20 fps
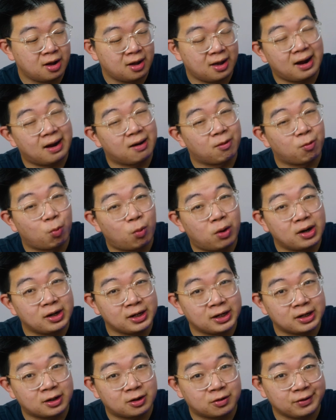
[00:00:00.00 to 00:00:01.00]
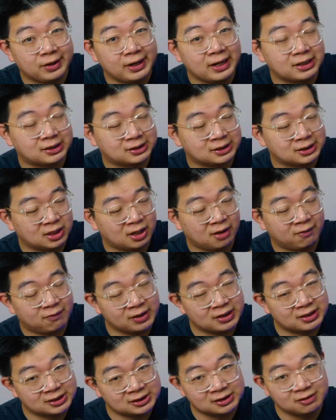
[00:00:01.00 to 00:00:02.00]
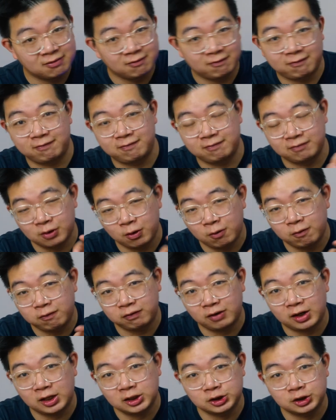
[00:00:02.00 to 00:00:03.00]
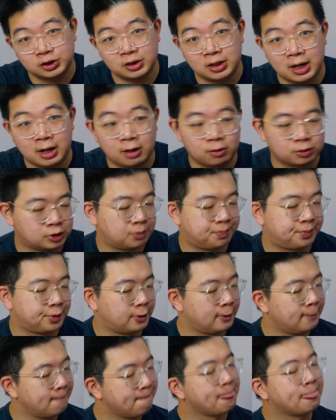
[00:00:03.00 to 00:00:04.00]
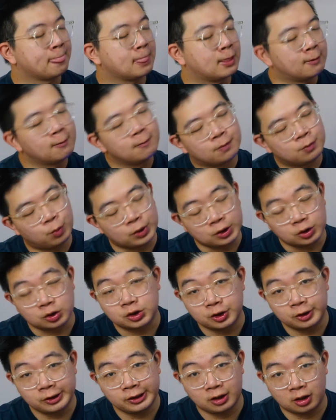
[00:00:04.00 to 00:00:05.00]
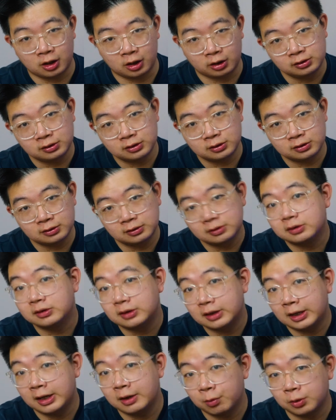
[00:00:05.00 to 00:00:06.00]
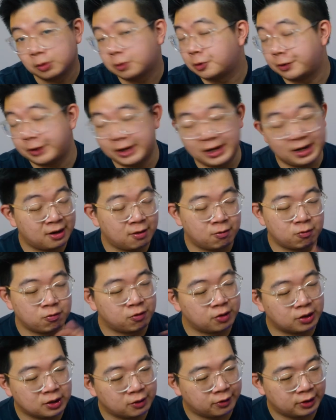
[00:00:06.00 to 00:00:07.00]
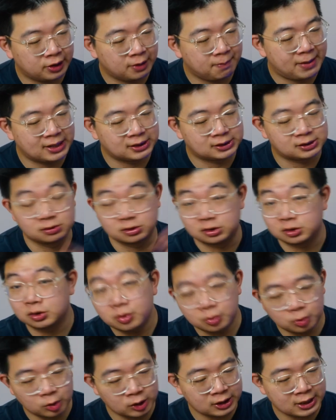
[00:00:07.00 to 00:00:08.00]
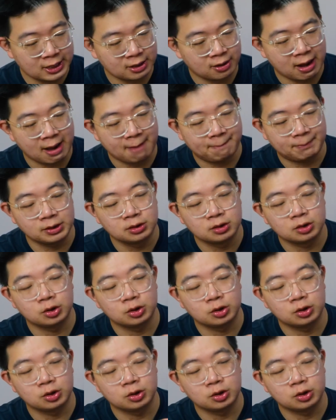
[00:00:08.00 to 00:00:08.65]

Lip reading: And what it creates is, if it doesn't go flush to the outer burr, when you turn it on, it will create a really bad sound. So you don't want that to happen.